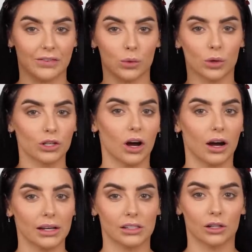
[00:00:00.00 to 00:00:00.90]
if you want your
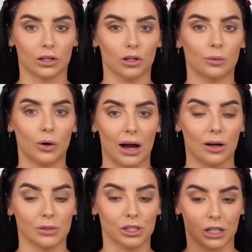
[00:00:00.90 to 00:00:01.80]
eyes to look a lot more
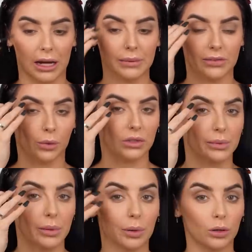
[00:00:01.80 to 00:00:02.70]
almond shaped, if you them
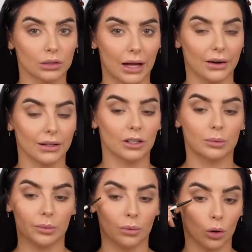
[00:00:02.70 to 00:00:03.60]
to be pulled out a
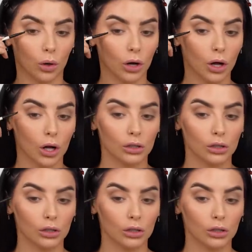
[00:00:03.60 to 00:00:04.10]
little bit more,